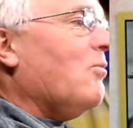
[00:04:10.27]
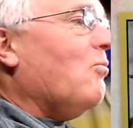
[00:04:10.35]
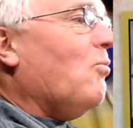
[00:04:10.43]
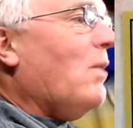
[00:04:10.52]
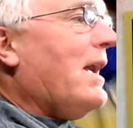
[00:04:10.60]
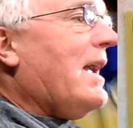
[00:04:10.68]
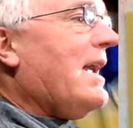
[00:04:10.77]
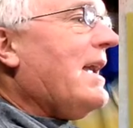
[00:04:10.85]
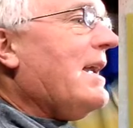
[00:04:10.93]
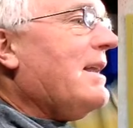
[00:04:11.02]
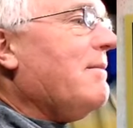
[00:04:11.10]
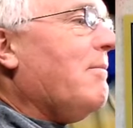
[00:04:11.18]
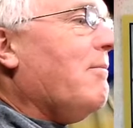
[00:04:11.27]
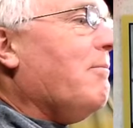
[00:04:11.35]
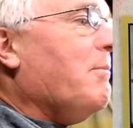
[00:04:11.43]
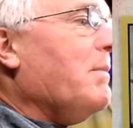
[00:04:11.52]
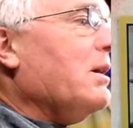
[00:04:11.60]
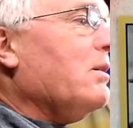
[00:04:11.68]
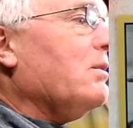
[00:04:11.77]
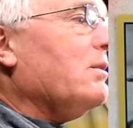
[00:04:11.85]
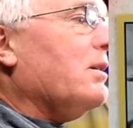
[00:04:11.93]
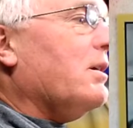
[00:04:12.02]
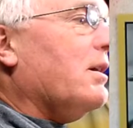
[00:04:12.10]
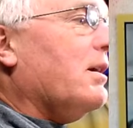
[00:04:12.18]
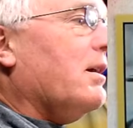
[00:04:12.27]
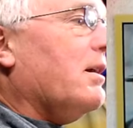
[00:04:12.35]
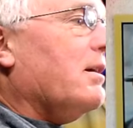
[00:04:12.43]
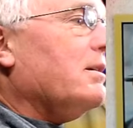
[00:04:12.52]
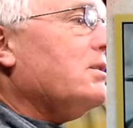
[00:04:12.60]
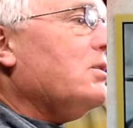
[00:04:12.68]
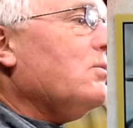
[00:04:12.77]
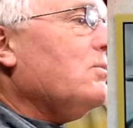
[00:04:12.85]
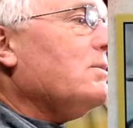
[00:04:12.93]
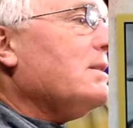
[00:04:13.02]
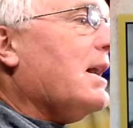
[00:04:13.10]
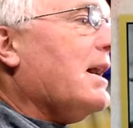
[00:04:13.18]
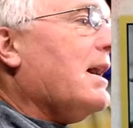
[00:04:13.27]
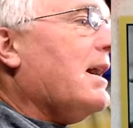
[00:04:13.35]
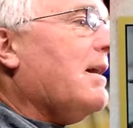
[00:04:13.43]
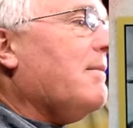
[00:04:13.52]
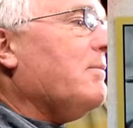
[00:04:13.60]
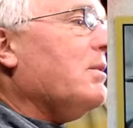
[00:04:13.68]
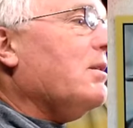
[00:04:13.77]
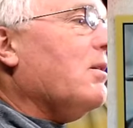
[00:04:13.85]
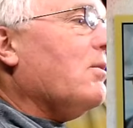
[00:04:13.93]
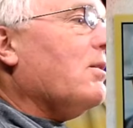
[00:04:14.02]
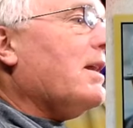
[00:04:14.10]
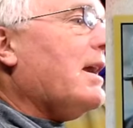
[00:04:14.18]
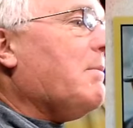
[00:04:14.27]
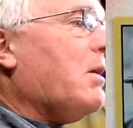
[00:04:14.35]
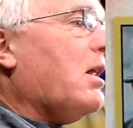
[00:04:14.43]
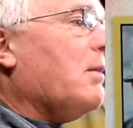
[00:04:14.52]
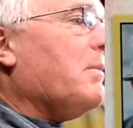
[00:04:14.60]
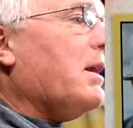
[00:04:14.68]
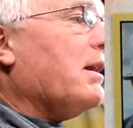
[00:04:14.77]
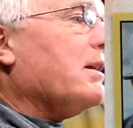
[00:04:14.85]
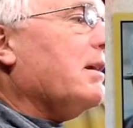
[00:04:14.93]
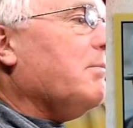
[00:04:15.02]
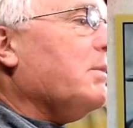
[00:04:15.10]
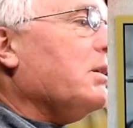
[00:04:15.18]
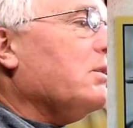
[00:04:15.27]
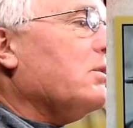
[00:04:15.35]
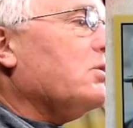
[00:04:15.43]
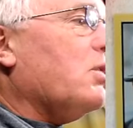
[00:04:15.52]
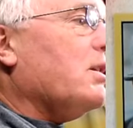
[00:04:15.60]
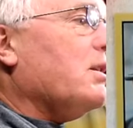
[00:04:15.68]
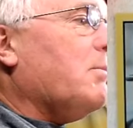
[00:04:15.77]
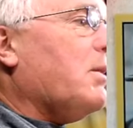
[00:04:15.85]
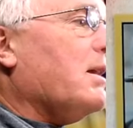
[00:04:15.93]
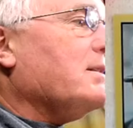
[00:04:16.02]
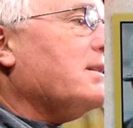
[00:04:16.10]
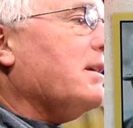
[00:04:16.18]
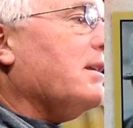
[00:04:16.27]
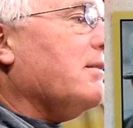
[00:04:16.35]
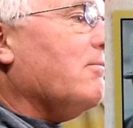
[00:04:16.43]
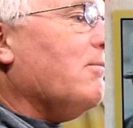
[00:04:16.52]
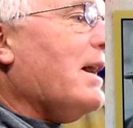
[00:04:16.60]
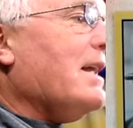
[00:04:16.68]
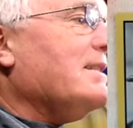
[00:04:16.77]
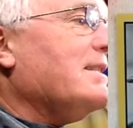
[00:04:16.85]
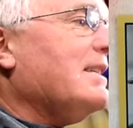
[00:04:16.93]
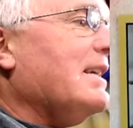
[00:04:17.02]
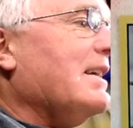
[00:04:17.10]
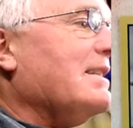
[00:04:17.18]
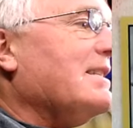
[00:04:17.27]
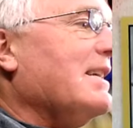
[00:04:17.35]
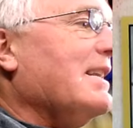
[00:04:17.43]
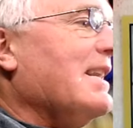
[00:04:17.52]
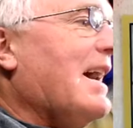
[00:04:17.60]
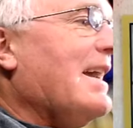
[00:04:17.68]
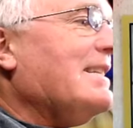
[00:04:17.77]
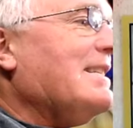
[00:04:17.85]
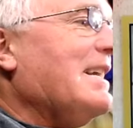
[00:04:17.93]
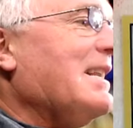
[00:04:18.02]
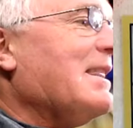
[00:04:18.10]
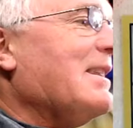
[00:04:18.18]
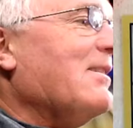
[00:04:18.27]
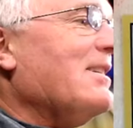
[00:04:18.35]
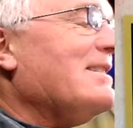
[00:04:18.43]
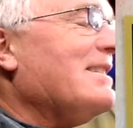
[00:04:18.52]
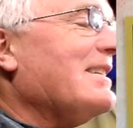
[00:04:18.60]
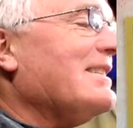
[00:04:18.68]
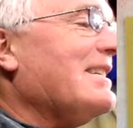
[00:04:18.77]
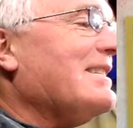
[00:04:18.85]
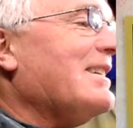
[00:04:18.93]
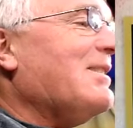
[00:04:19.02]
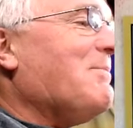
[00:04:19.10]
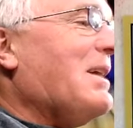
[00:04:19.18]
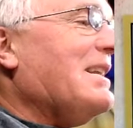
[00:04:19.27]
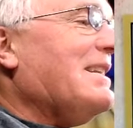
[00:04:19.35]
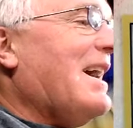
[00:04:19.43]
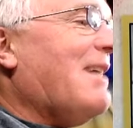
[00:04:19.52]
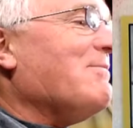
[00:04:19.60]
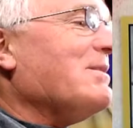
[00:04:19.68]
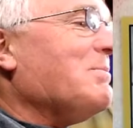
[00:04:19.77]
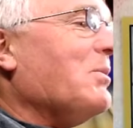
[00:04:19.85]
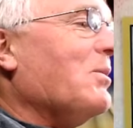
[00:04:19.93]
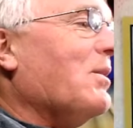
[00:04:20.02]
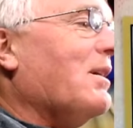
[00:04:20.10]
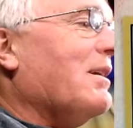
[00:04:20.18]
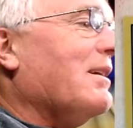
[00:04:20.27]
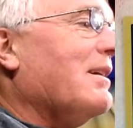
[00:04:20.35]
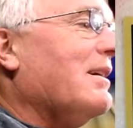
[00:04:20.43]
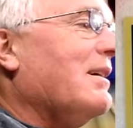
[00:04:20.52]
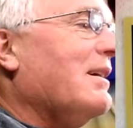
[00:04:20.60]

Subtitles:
Wayne Milner, 2-time Notre Dame All-American. Milner joined the Boston Redskins in 1936. That's the year my dad was born.